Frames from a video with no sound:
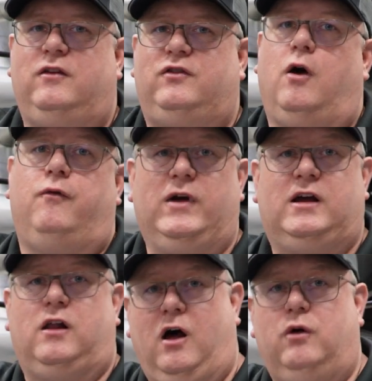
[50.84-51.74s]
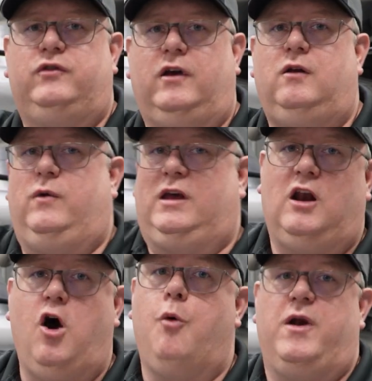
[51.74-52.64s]
is so if we close it, we
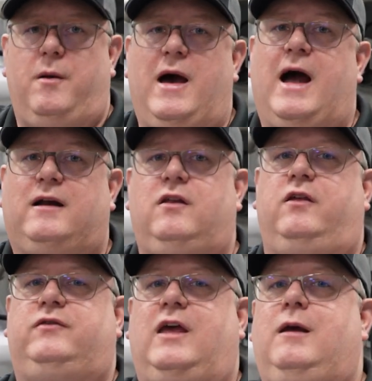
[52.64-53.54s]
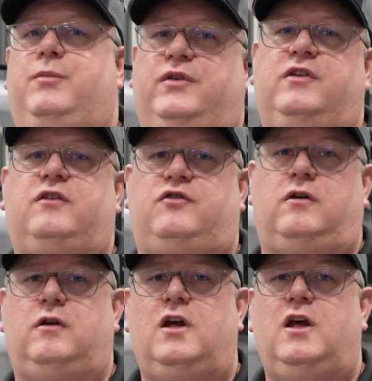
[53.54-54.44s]
can open it back to the same position.